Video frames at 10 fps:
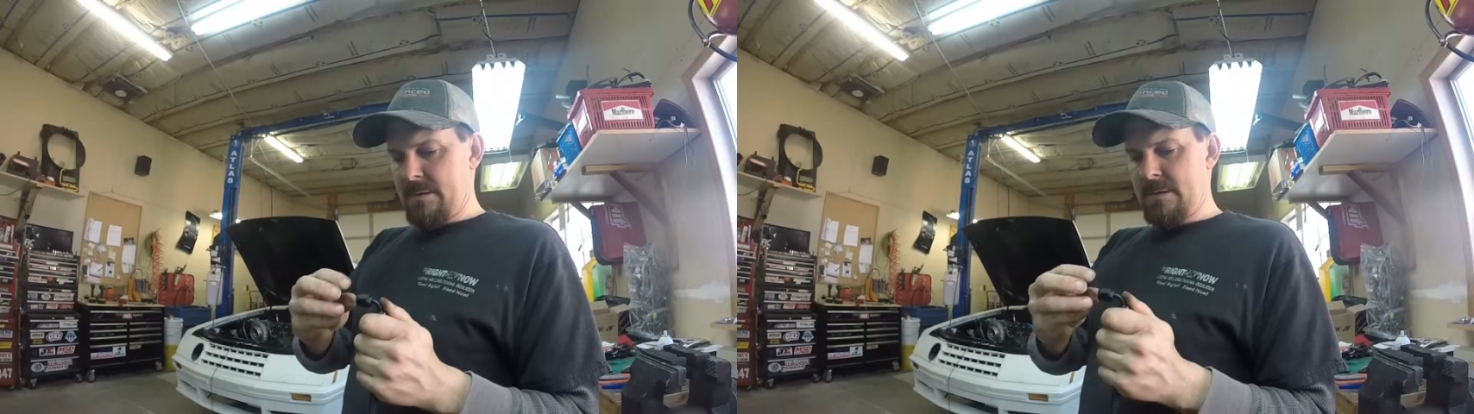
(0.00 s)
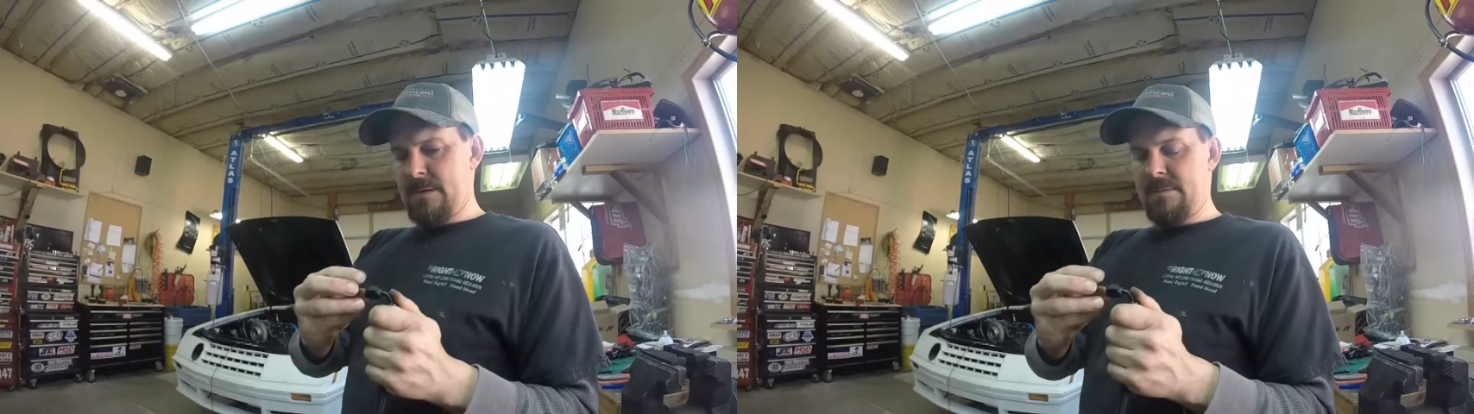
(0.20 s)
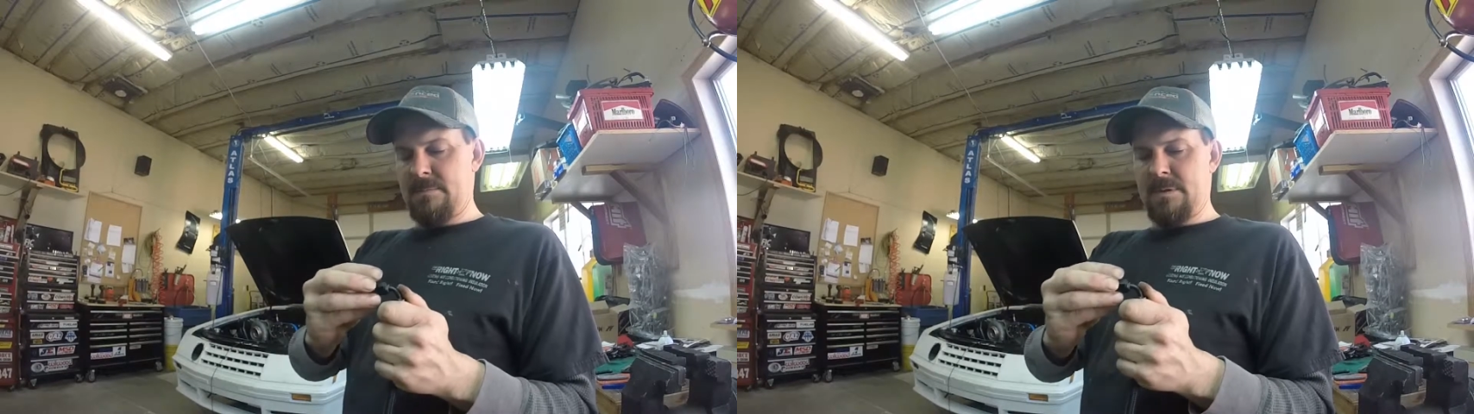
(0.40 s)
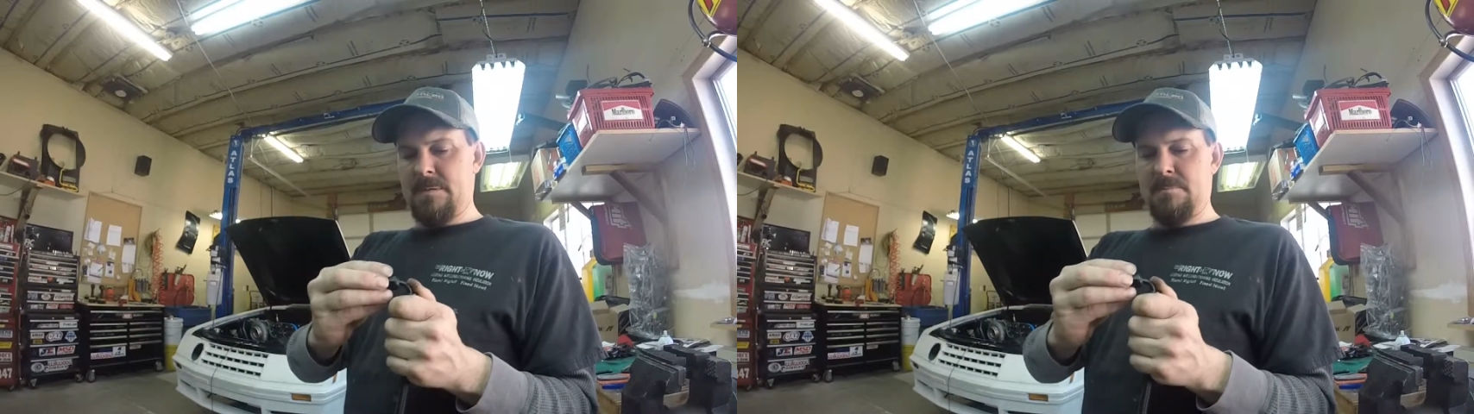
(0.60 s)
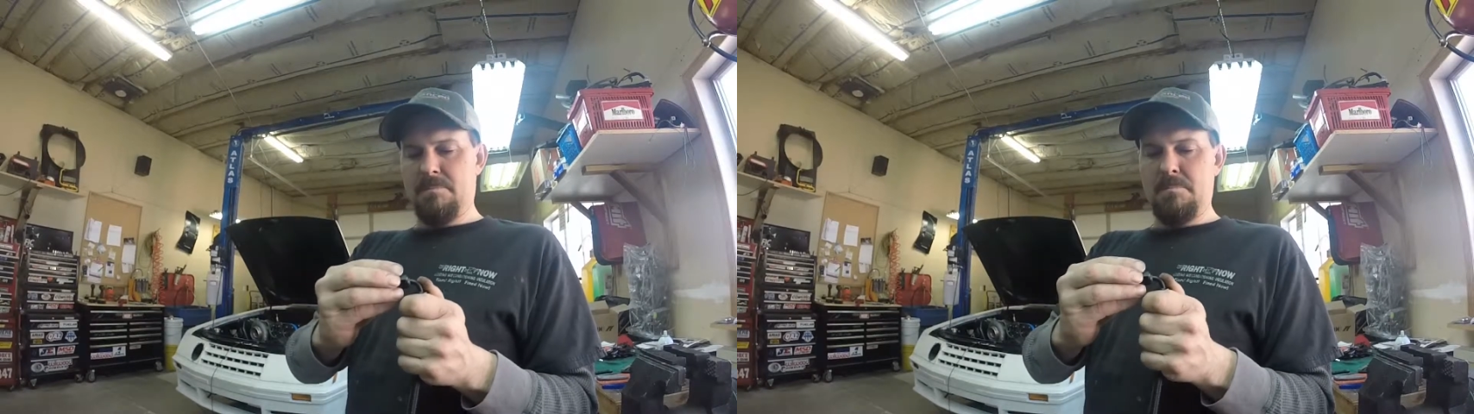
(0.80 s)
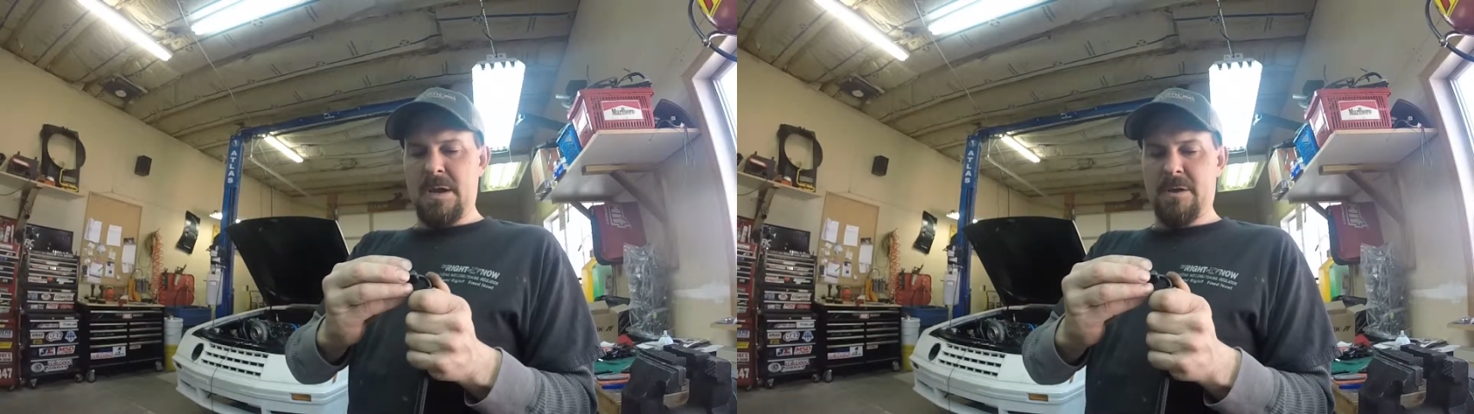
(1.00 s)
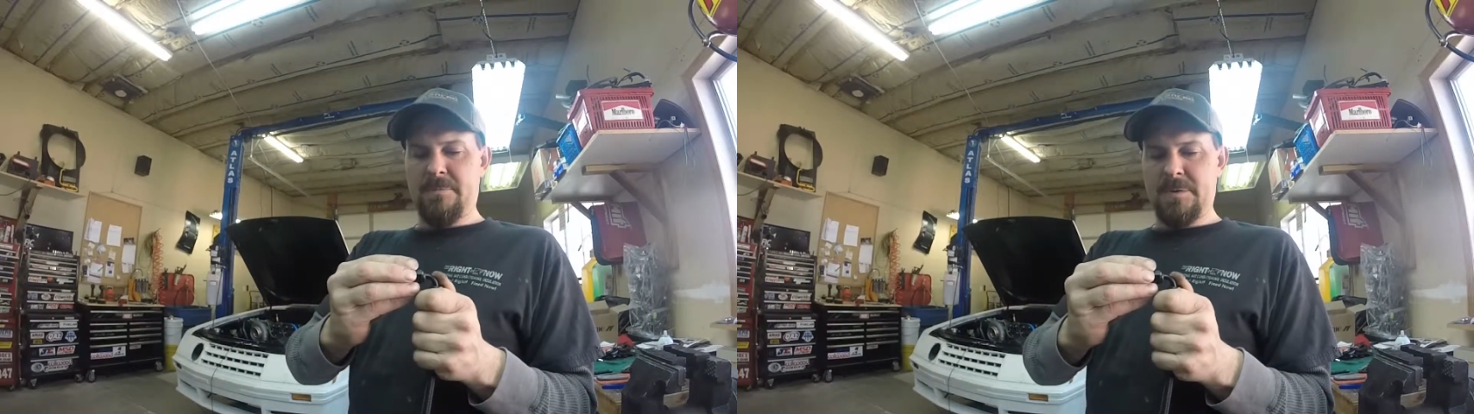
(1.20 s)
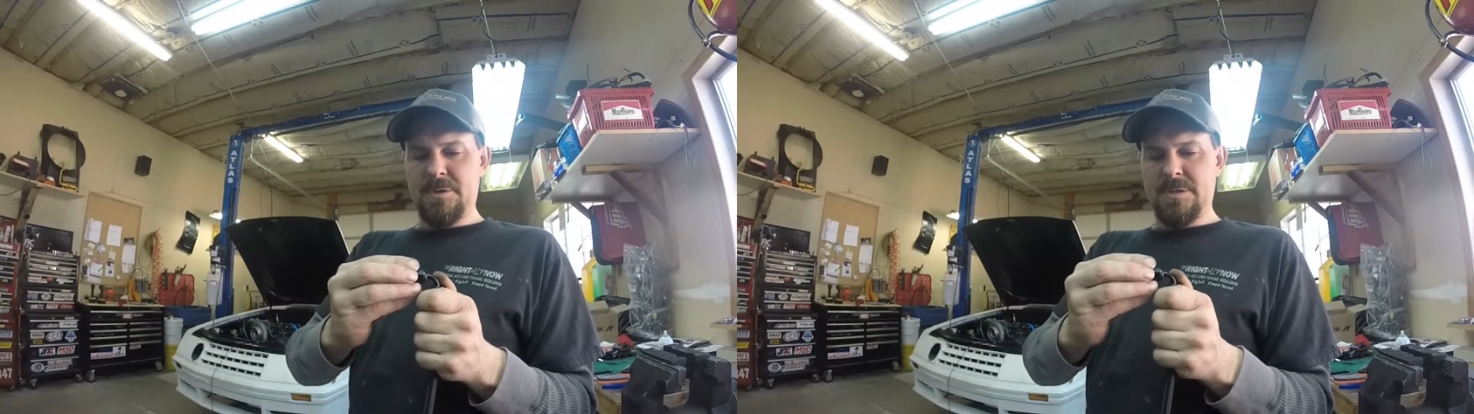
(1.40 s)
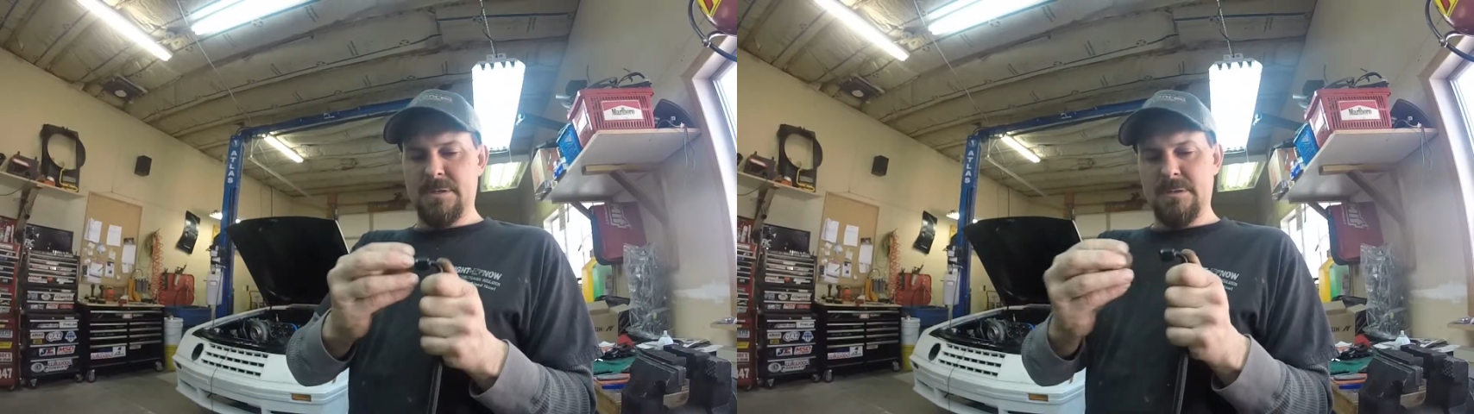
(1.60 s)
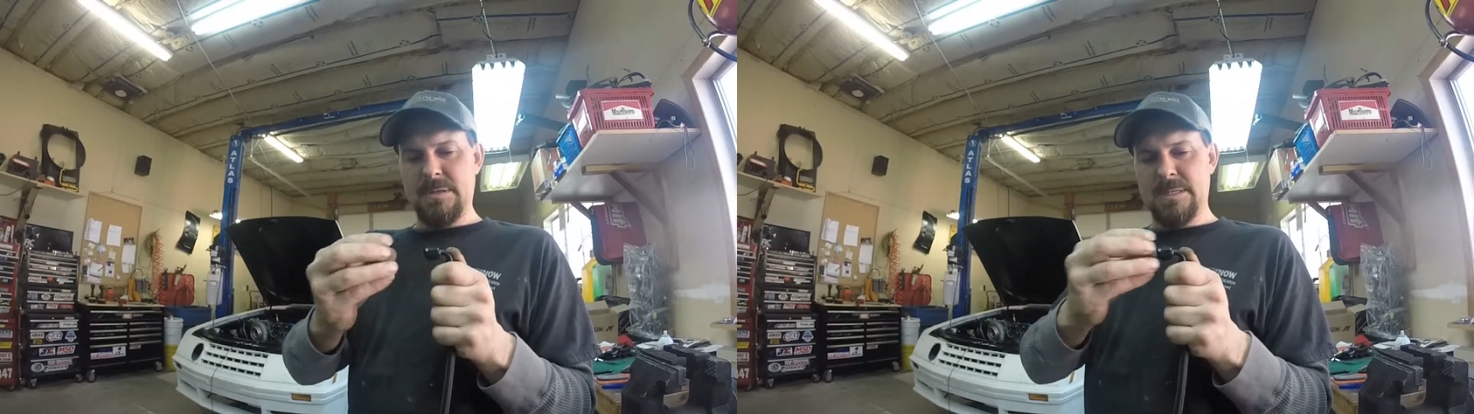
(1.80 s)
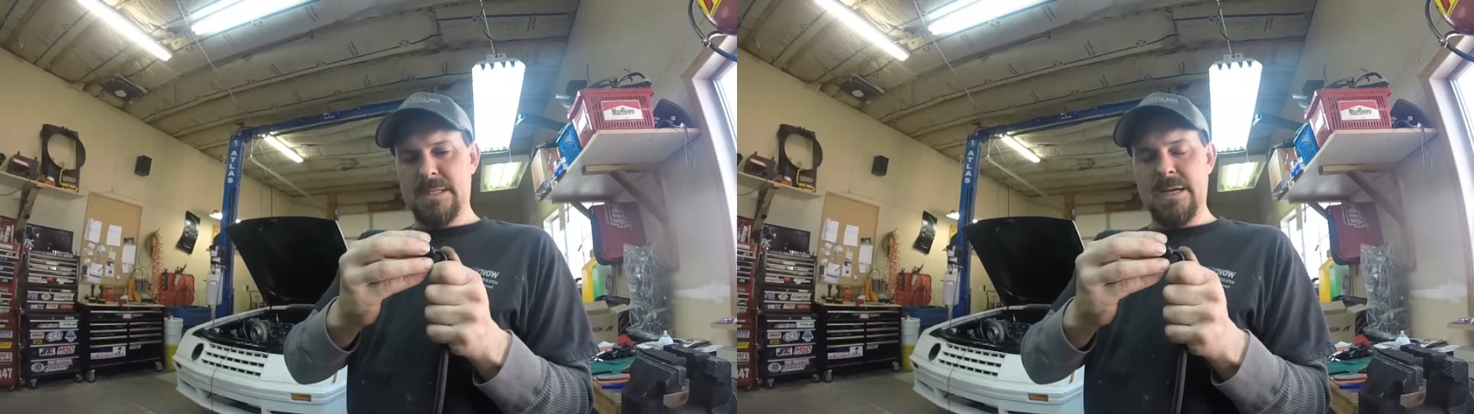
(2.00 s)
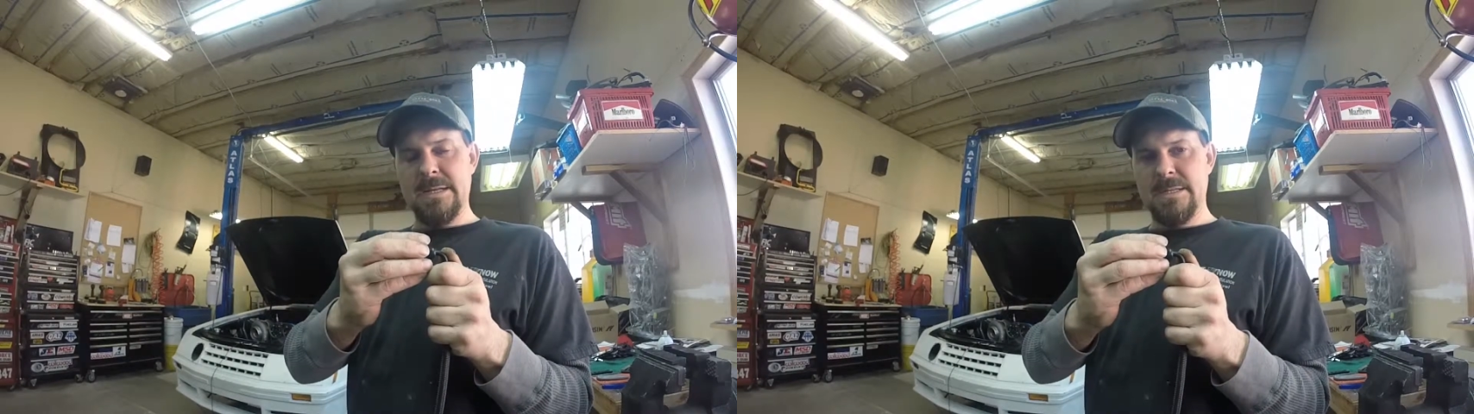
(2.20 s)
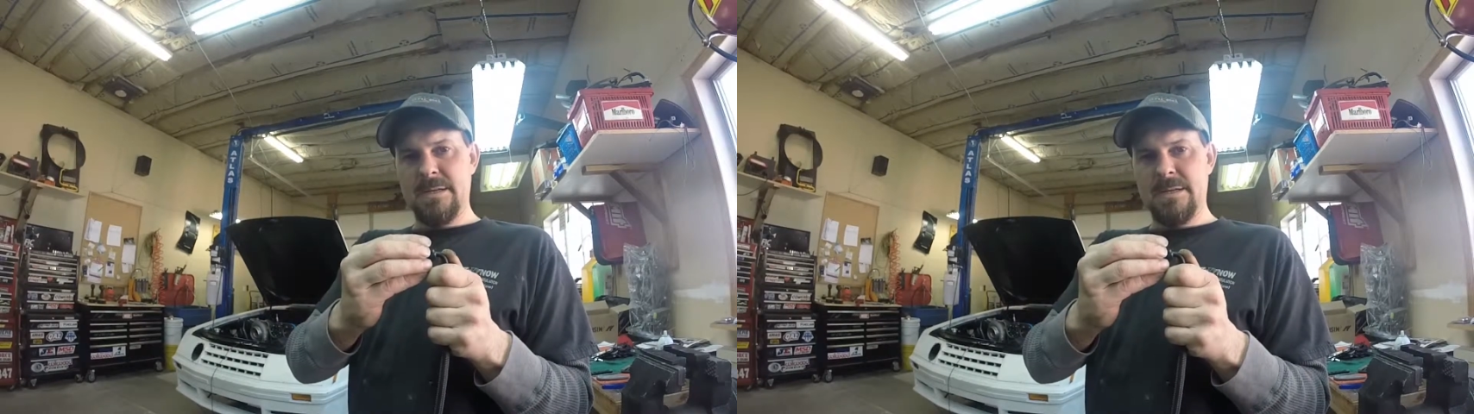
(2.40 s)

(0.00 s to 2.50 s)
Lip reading: the male version that slides